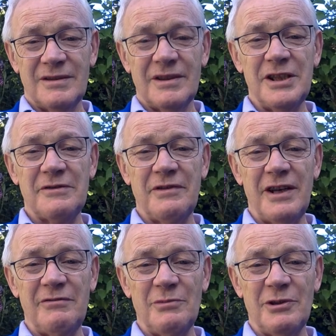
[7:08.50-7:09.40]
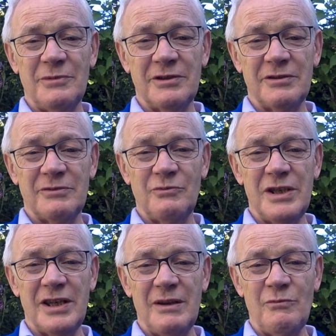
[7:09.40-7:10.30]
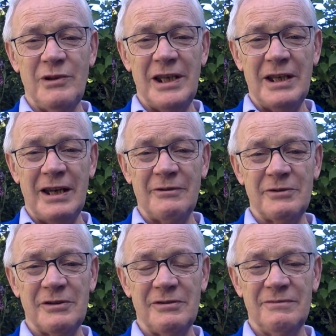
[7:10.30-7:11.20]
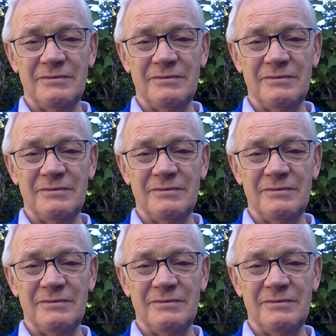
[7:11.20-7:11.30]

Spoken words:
faith moments, week in, week out,